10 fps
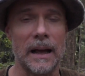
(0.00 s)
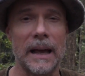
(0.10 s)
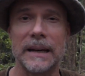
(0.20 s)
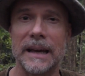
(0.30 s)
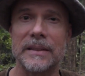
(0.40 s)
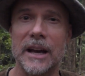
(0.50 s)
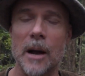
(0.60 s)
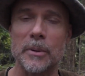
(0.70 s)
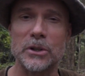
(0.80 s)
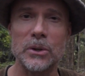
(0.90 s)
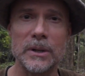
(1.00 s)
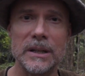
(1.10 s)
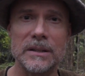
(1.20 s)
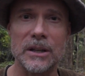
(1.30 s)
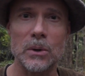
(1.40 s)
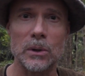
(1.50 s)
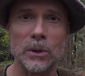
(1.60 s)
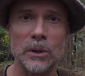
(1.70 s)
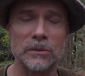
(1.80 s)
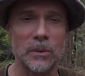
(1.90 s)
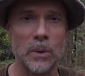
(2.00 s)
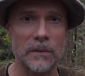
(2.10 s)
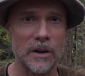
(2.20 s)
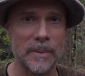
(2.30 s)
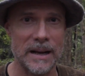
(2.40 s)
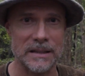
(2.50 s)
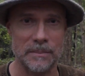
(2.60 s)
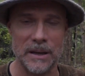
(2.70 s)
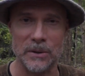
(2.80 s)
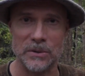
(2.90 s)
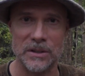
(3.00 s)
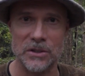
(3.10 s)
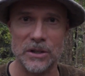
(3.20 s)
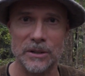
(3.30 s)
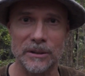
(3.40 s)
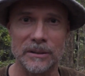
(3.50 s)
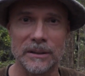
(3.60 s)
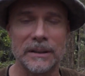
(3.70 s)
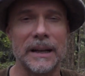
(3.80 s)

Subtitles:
And I had the opportunity to go learn from one of our basket makers this year